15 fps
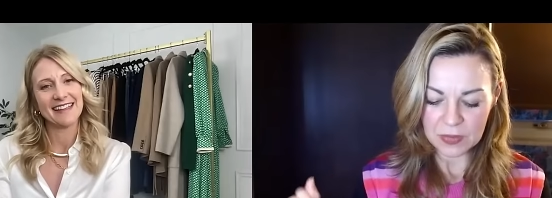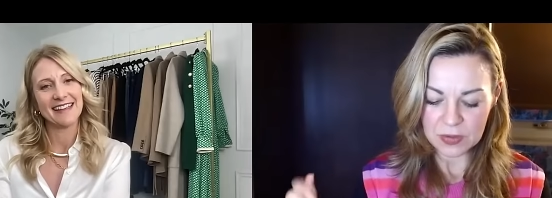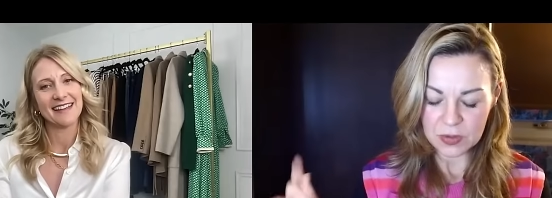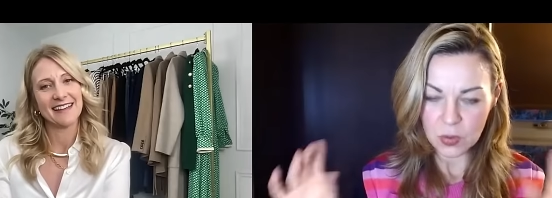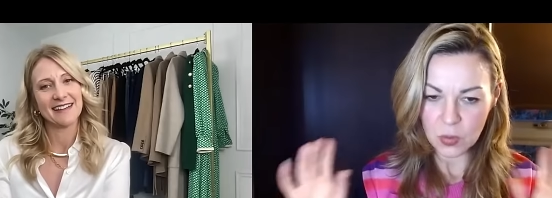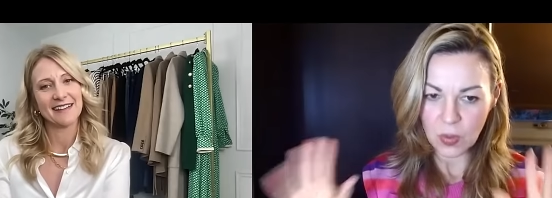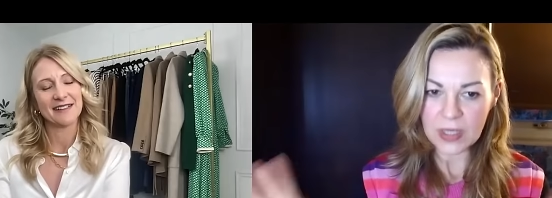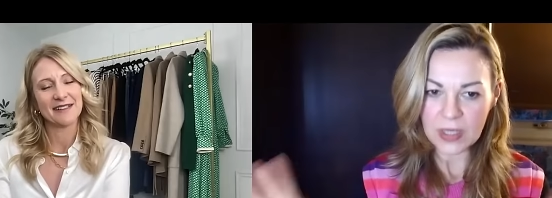Speaker 1: It's
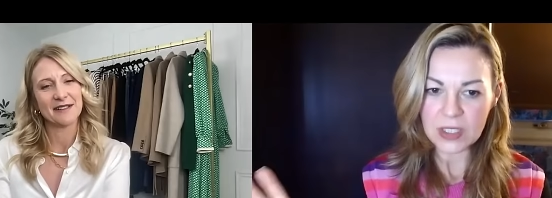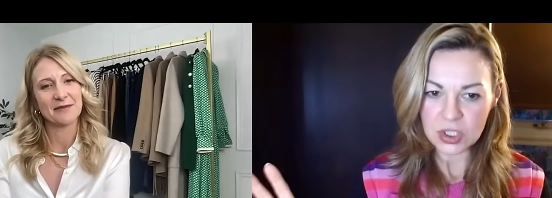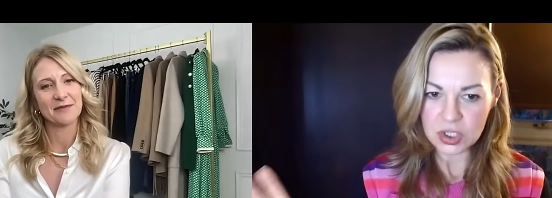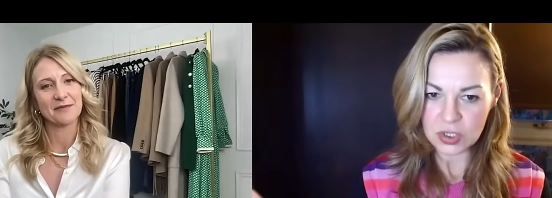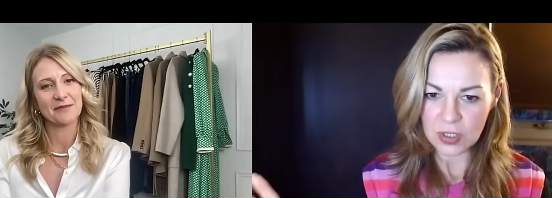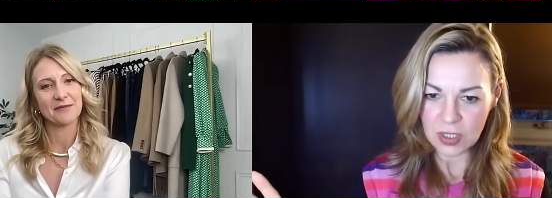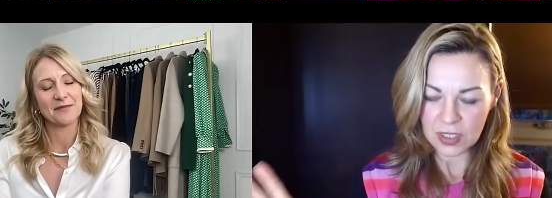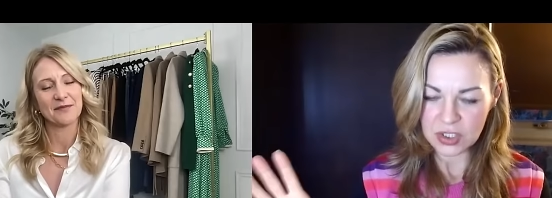quite a,
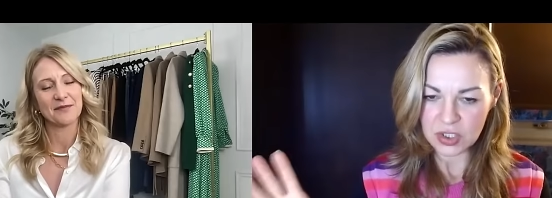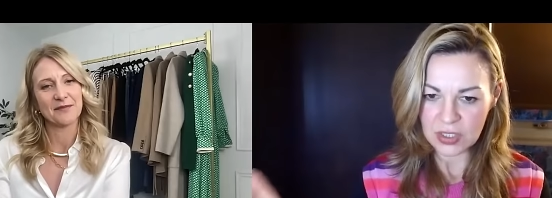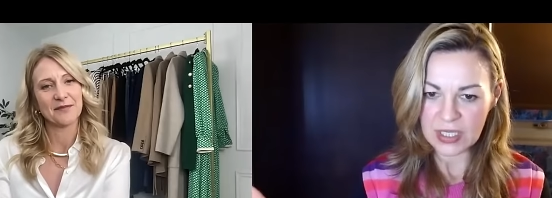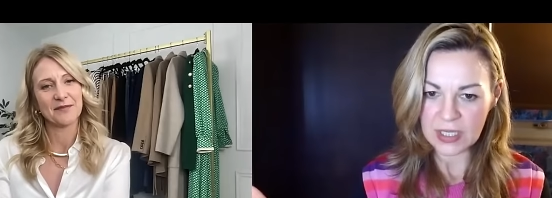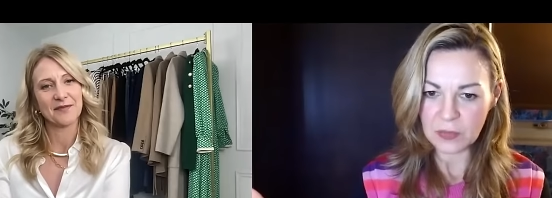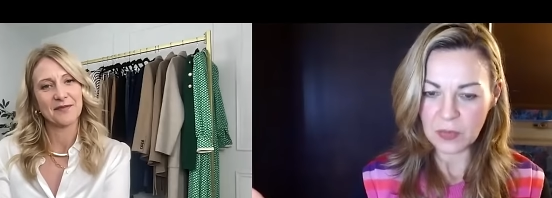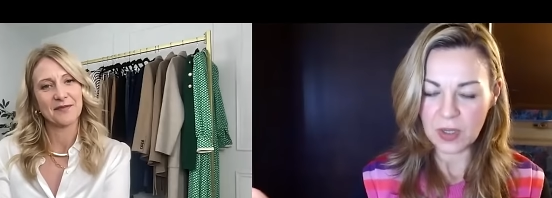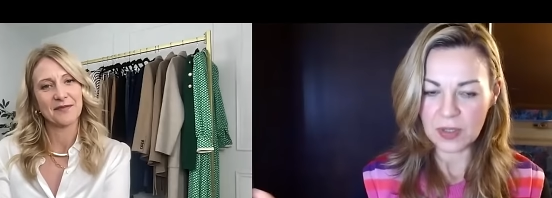tr a
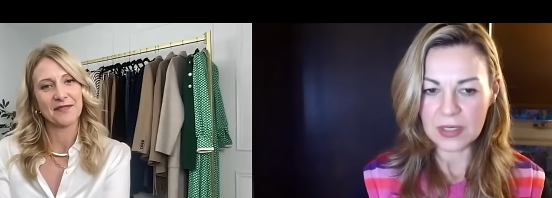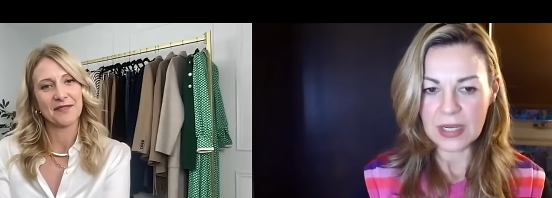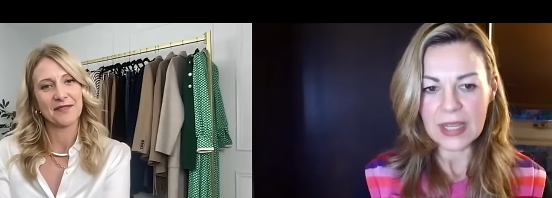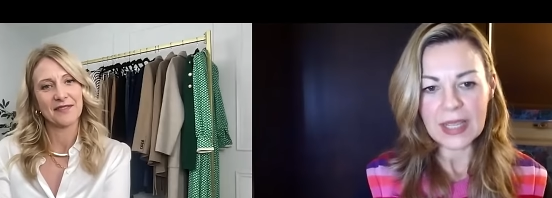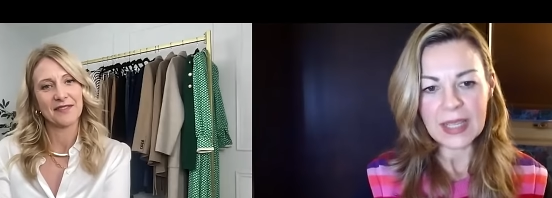tricky one.